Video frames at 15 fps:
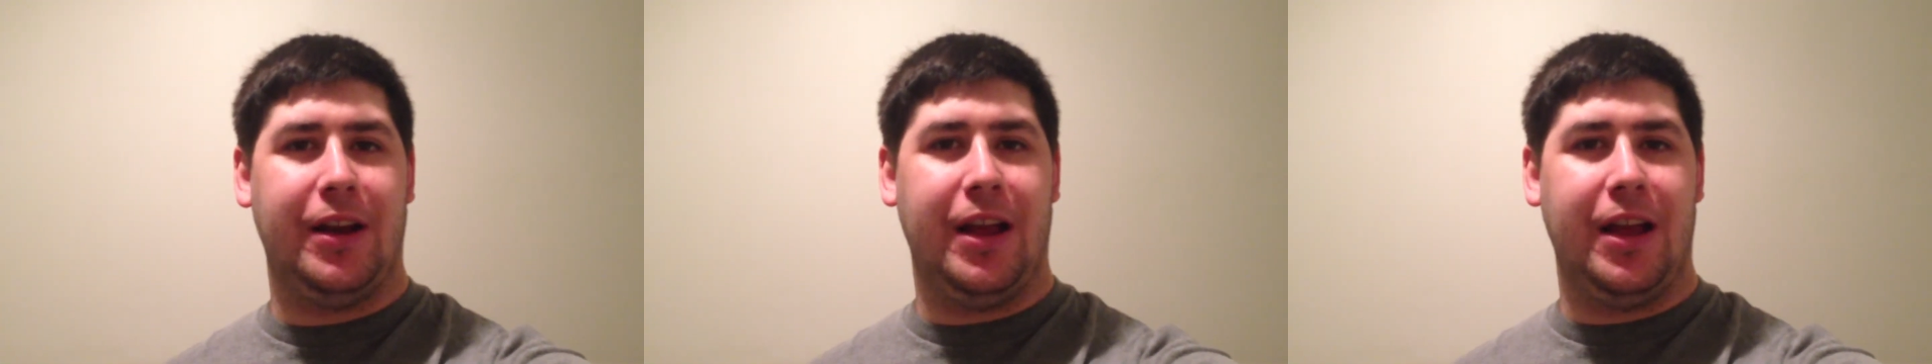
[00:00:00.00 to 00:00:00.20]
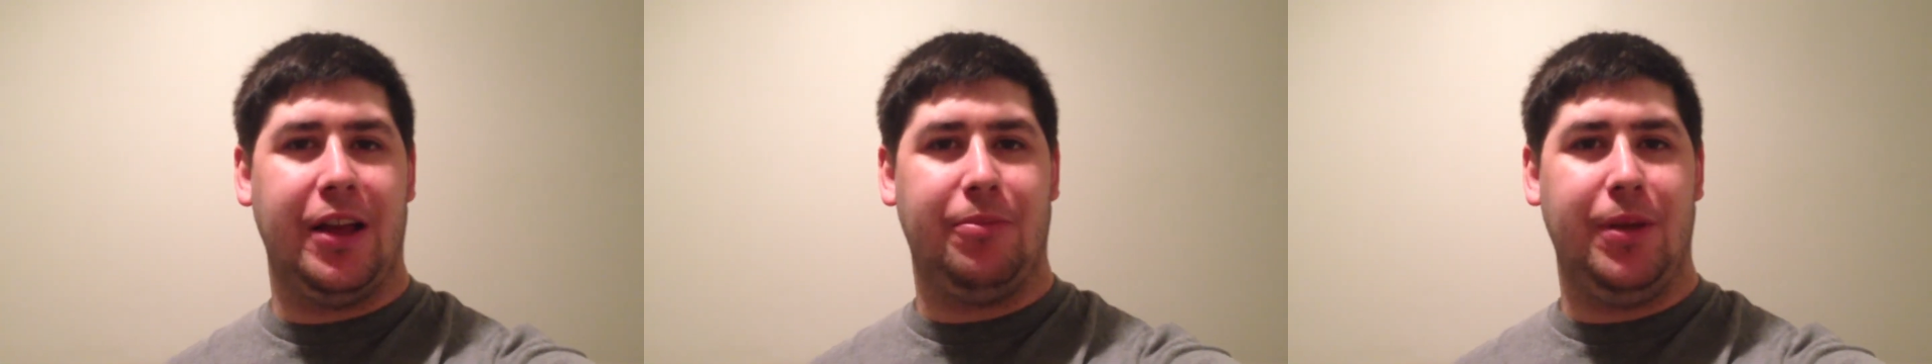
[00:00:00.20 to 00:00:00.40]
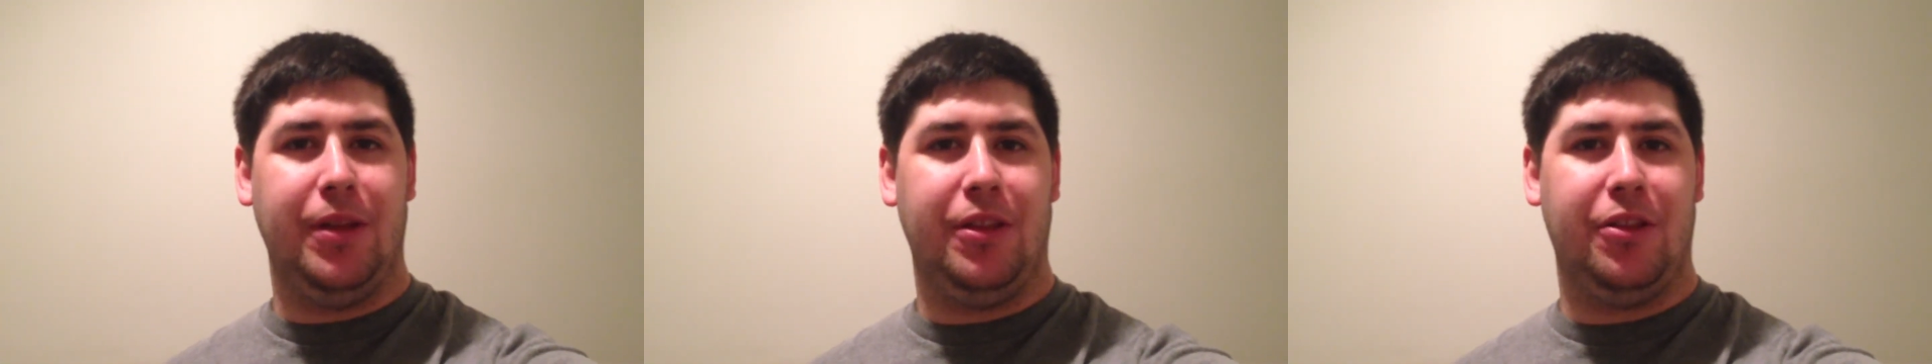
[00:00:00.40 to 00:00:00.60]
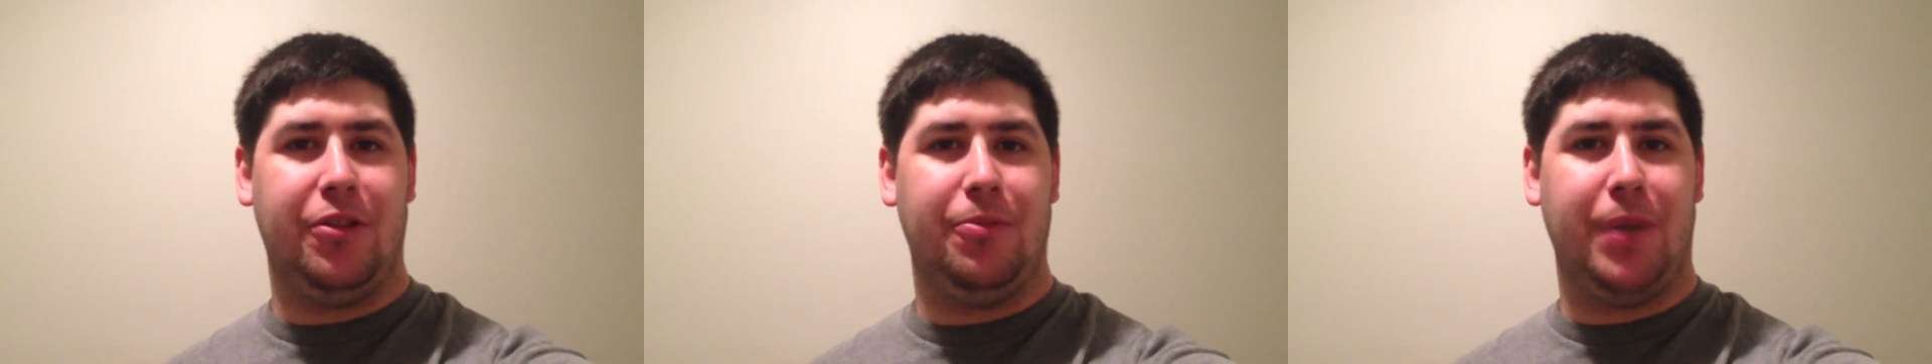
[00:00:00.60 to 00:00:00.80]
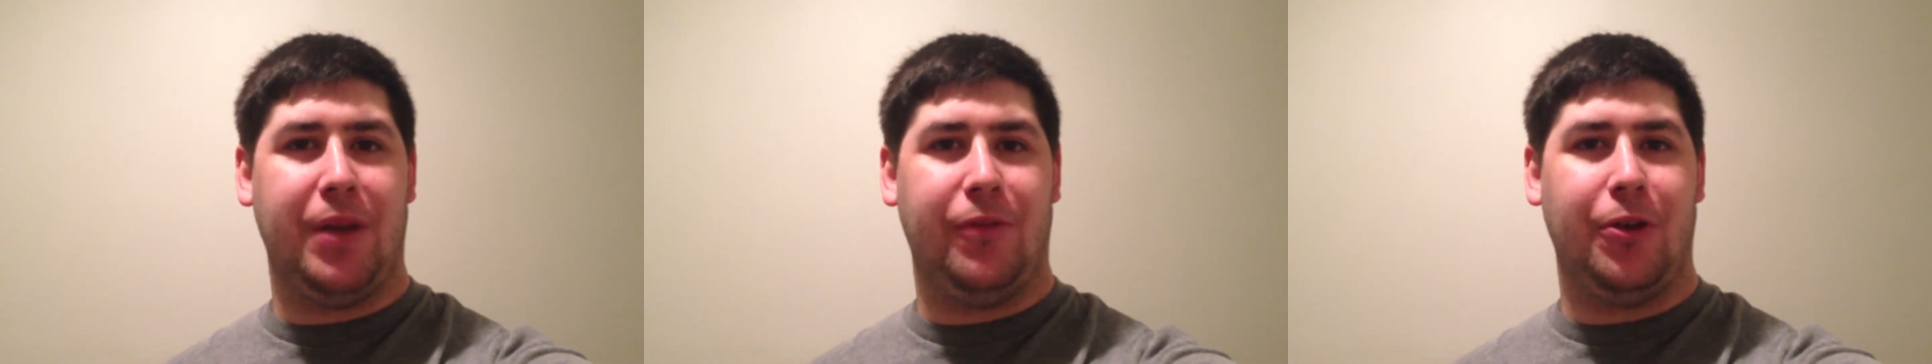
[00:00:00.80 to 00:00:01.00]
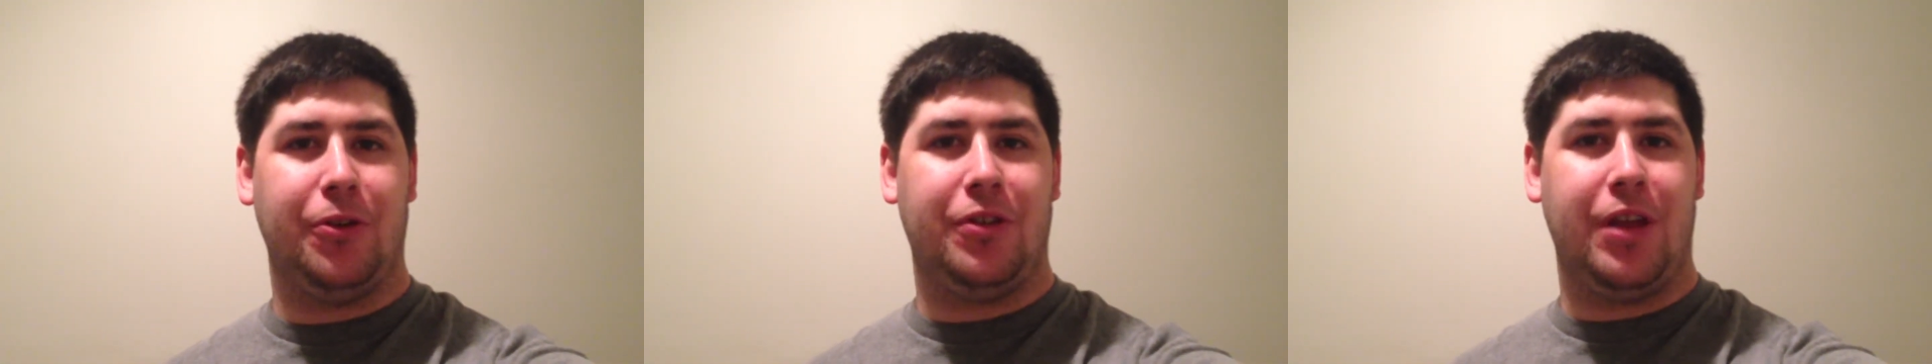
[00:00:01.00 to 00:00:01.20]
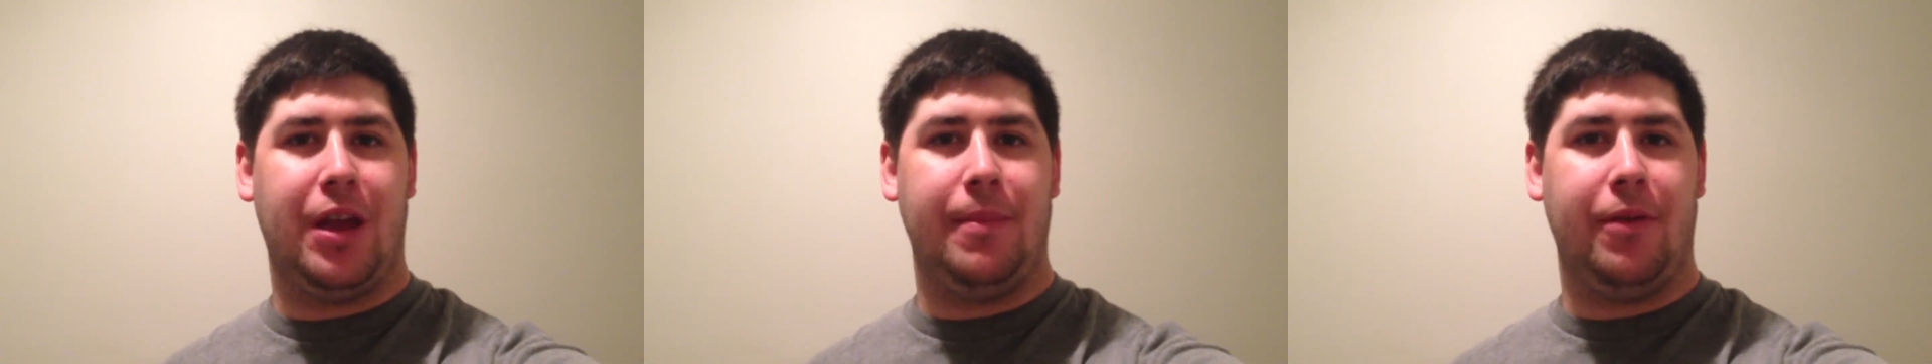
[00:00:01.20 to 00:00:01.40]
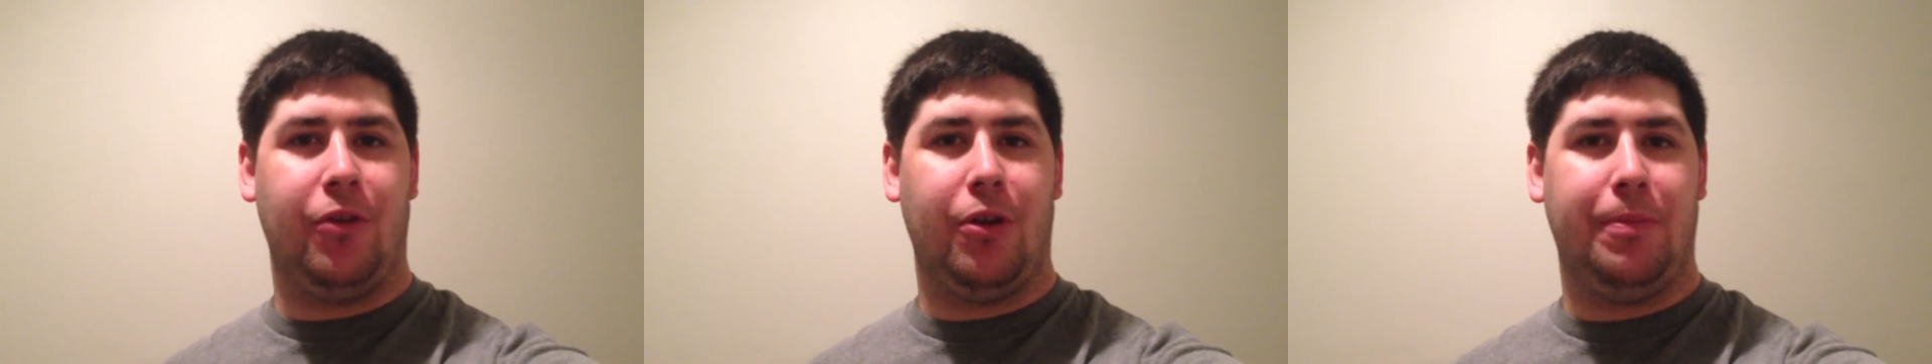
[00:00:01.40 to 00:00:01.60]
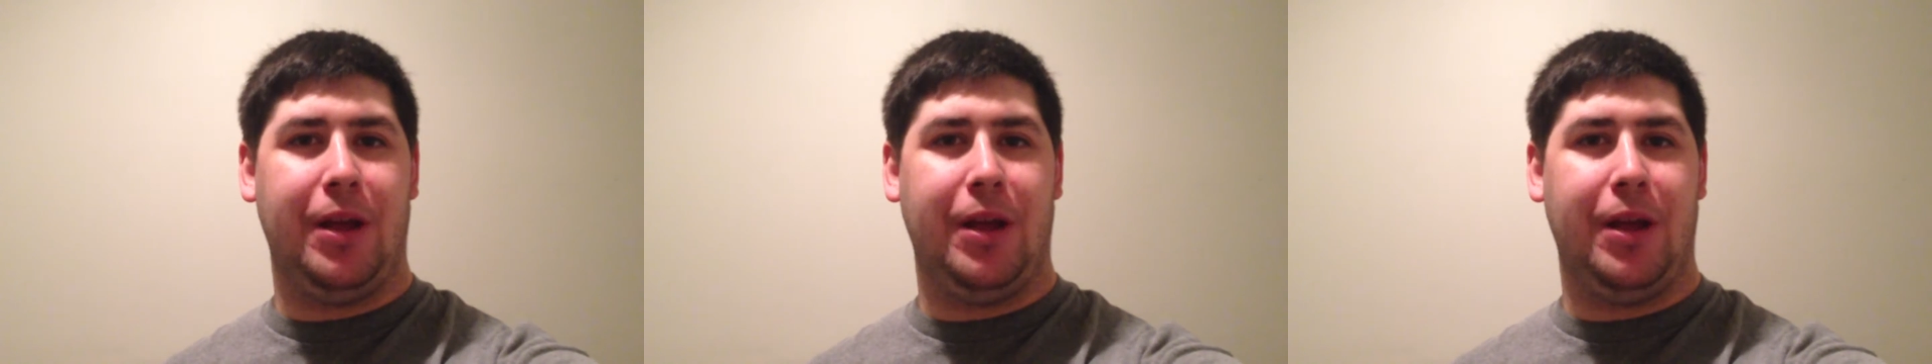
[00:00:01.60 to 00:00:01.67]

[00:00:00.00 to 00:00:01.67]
This is my first time ever appearing on